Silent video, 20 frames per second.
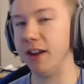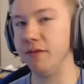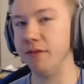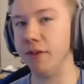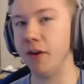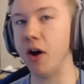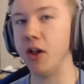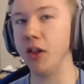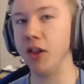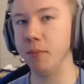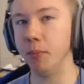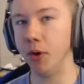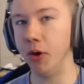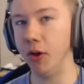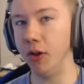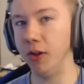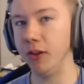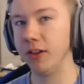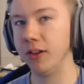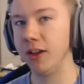a
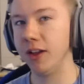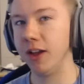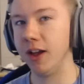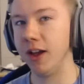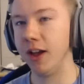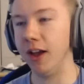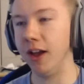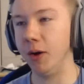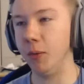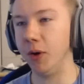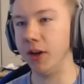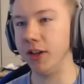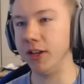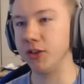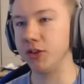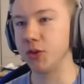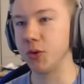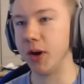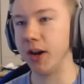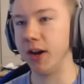volleyball while
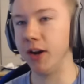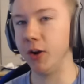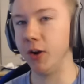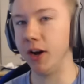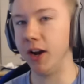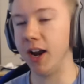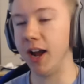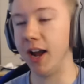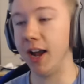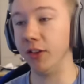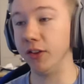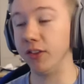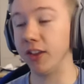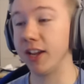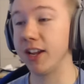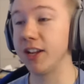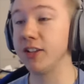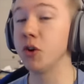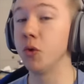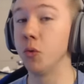he's stranded on an island.
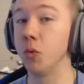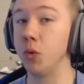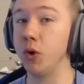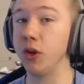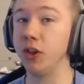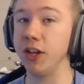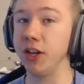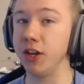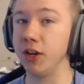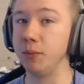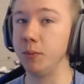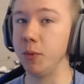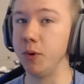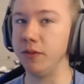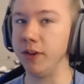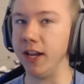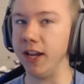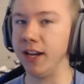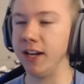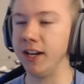Like, it's a really good
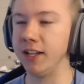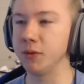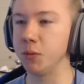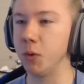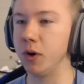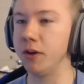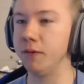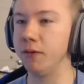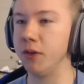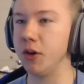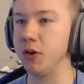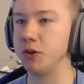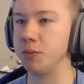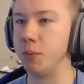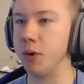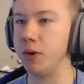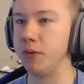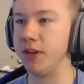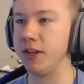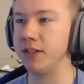movie, and it's one of those
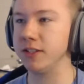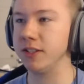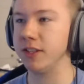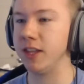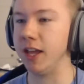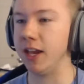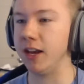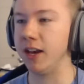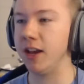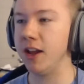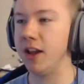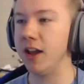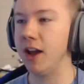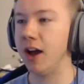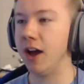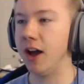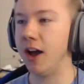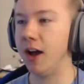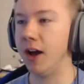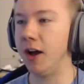movies that
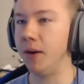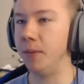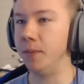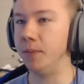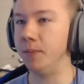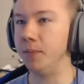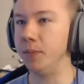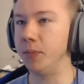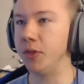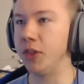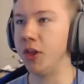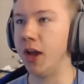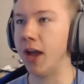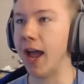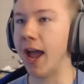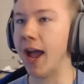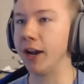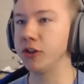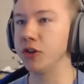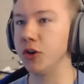
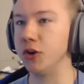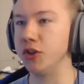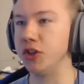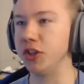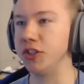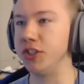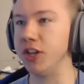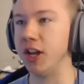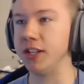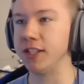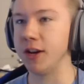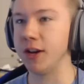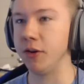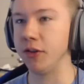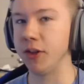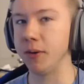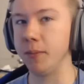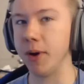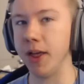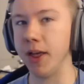the actor just does
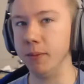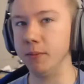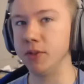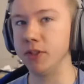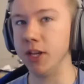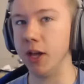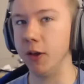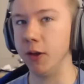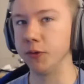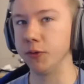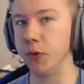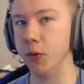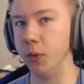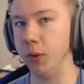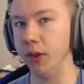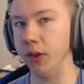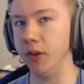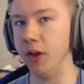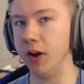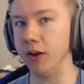everything by themselves for a
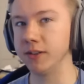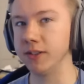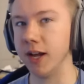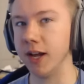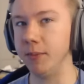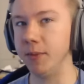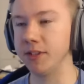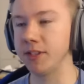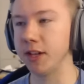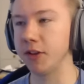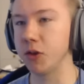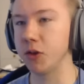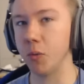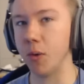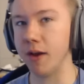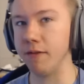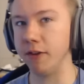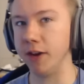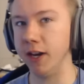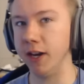really long time. It's like The
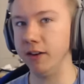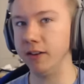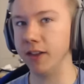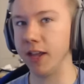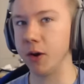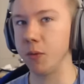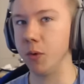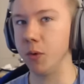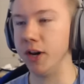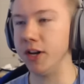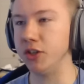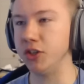Revenant, like where